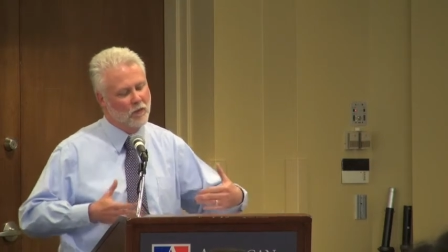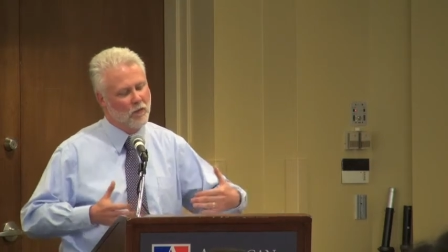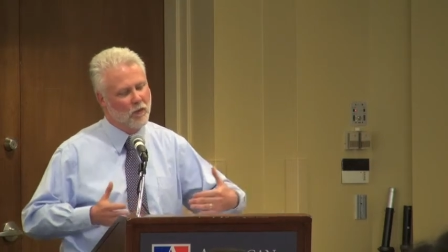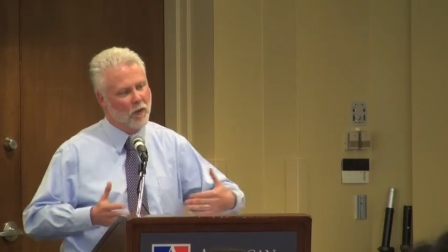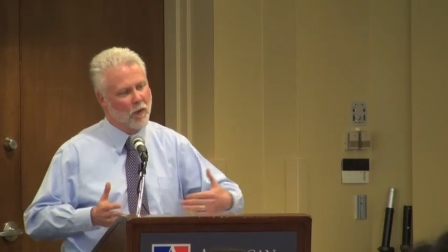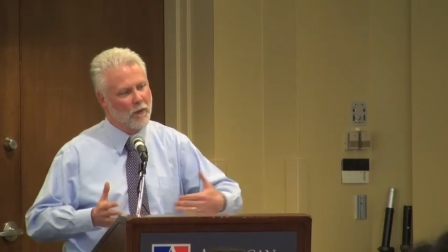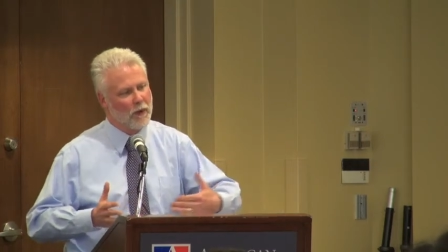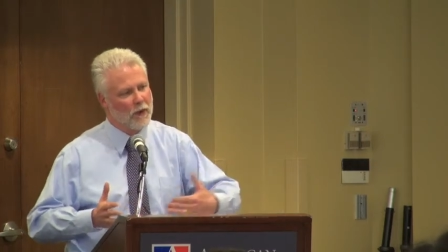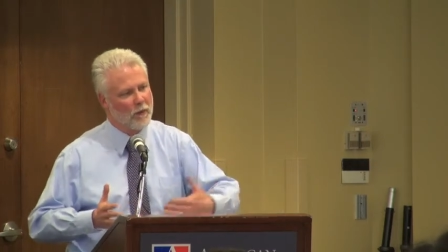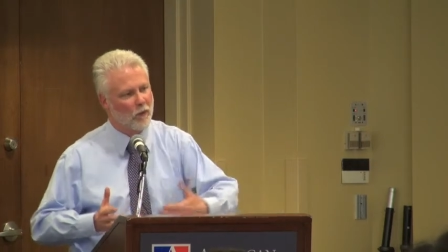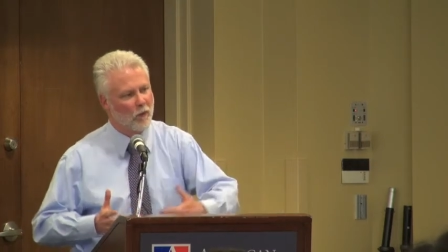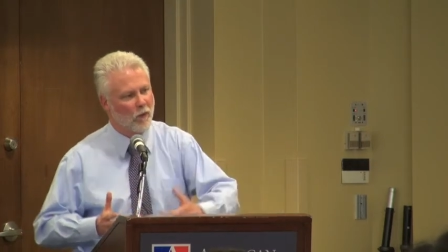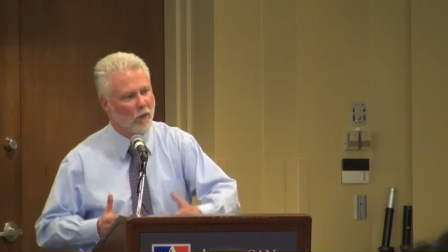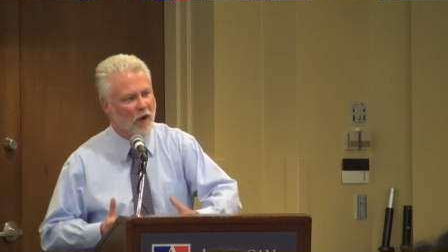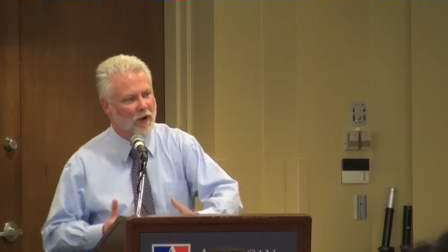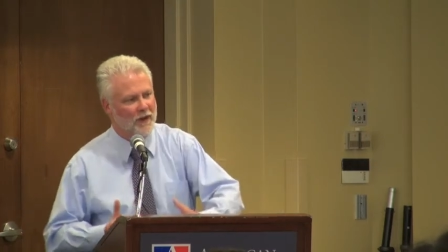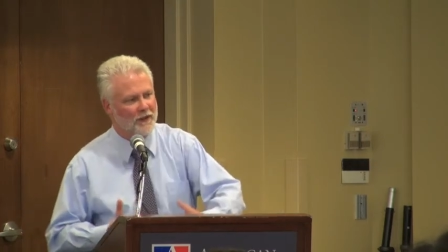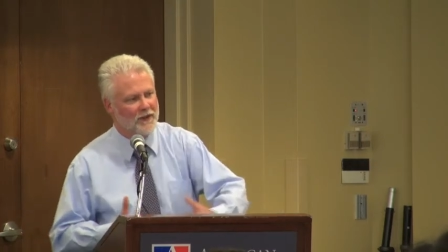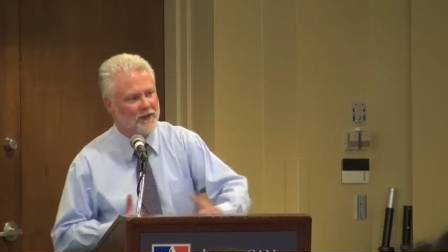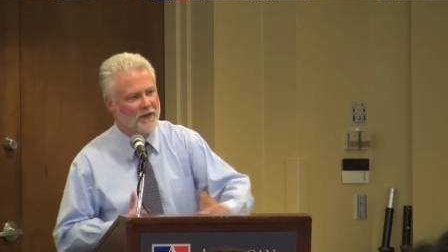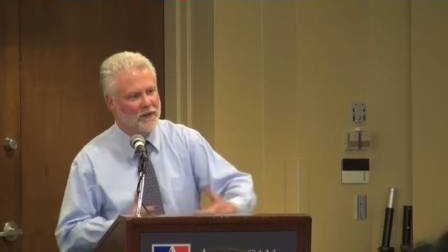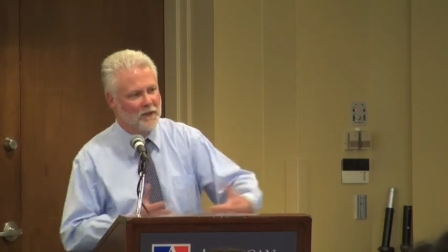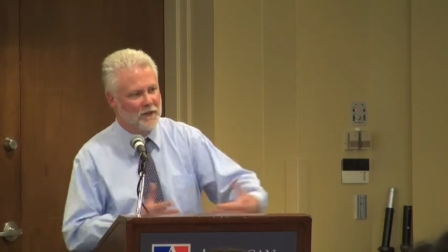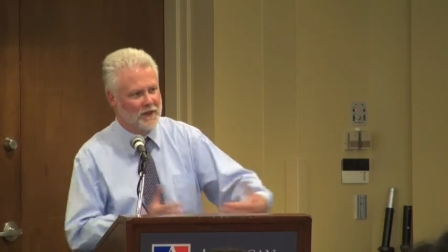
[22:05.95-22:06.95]
What we
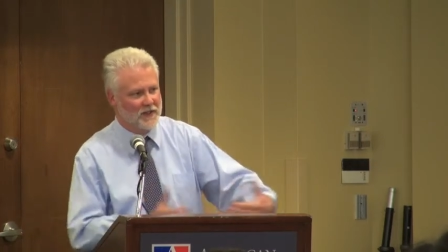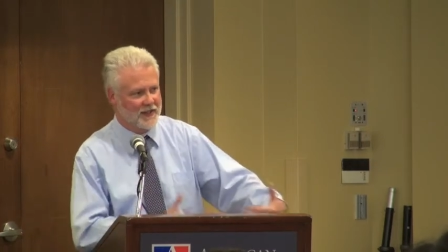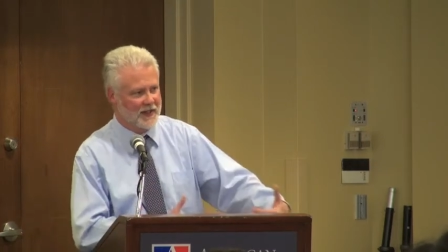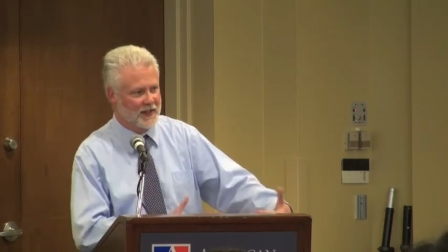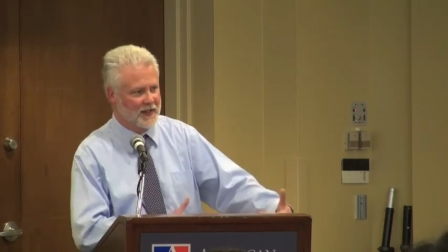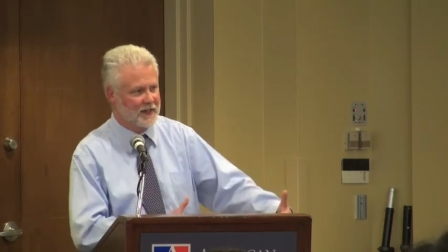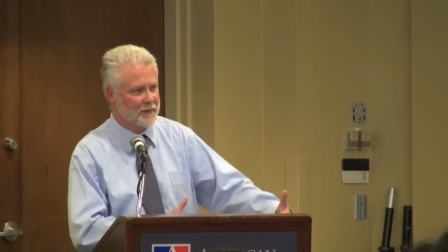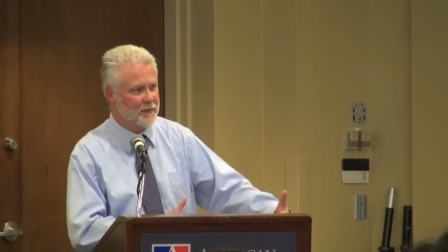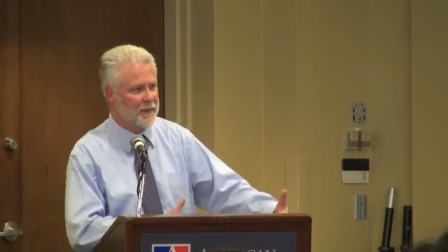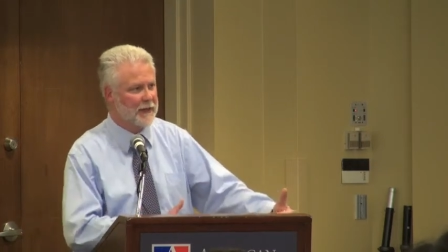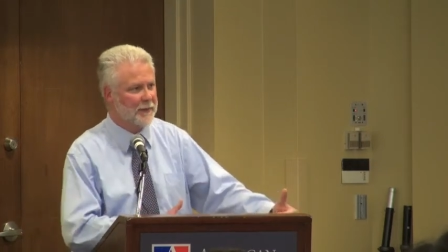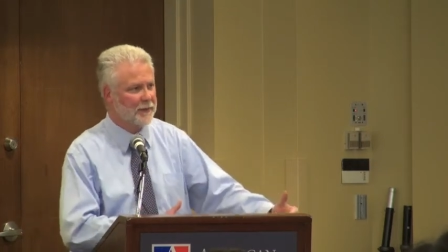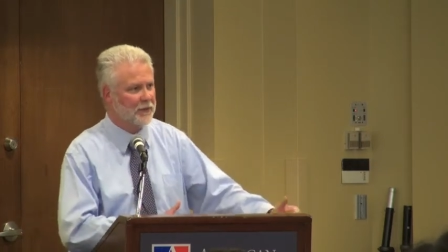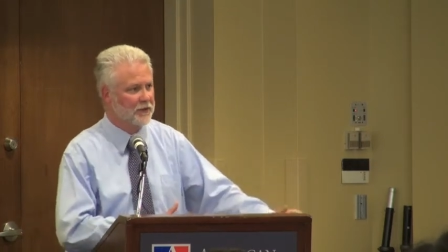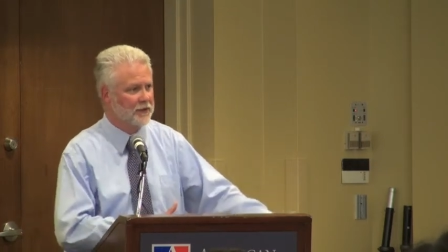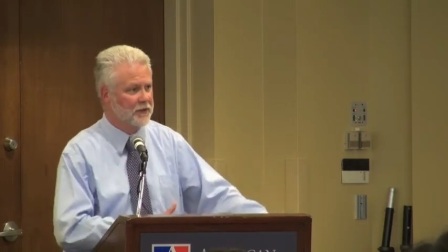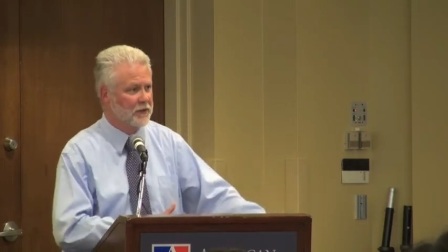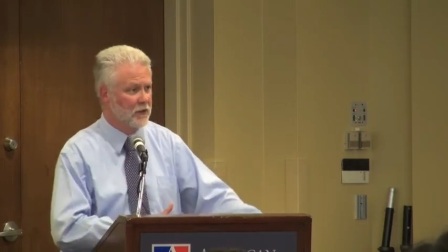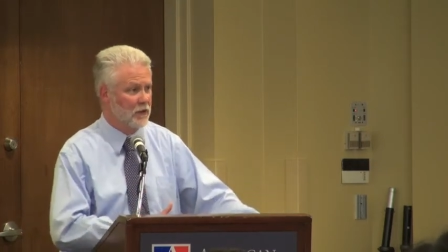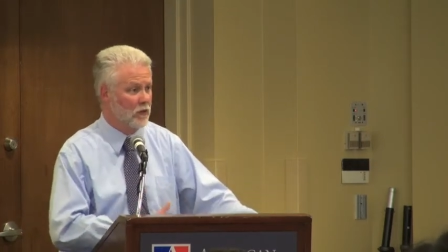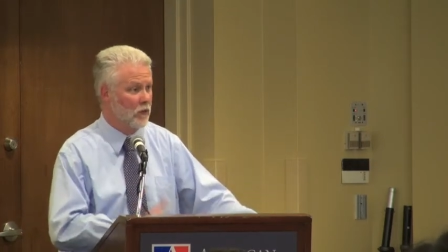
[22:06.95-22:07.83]
want to assist people to,